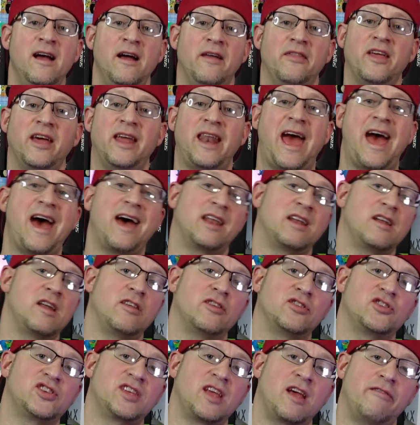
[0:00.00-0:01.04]
then add
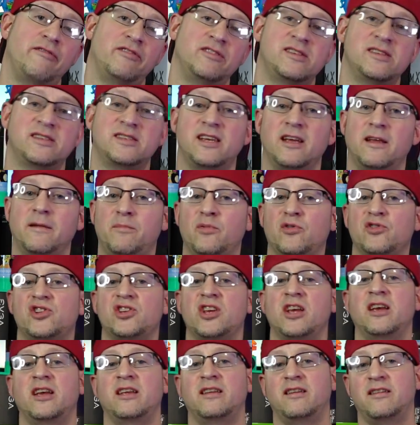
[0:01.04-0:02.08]
another 7 to
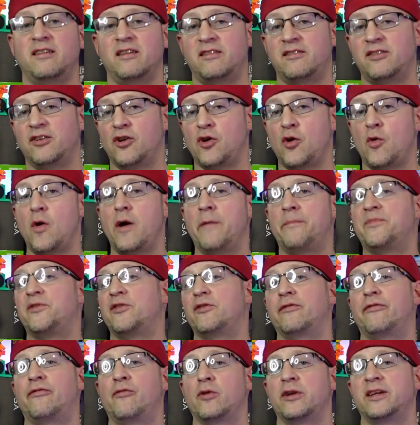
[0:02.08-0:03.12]
10% to go up
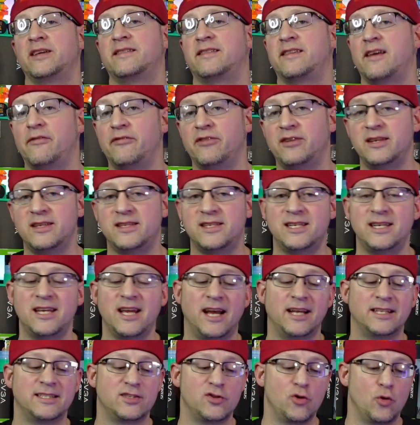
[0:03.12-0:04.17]
to the 4070
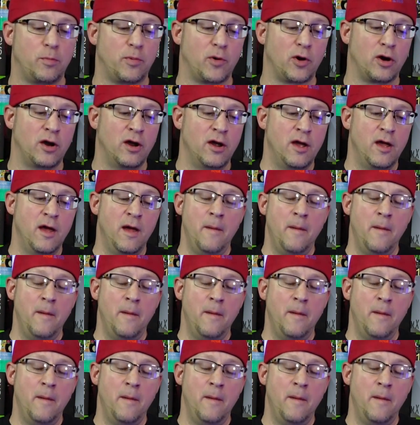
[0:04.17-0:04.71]
Ti Super.